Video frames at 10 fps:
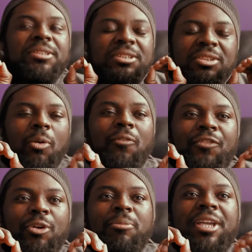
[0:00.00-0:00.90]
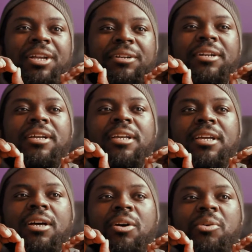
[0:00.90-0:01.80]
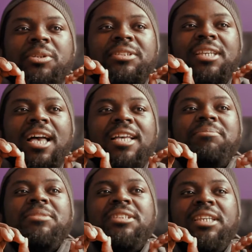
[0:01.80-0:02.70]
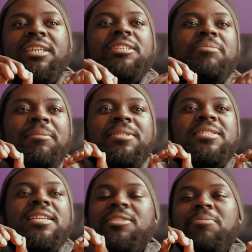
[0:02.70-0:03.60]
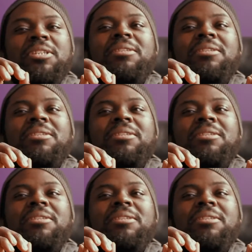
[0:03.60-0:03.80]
no filmmaker who is as meticulous. Maybe Cecil B.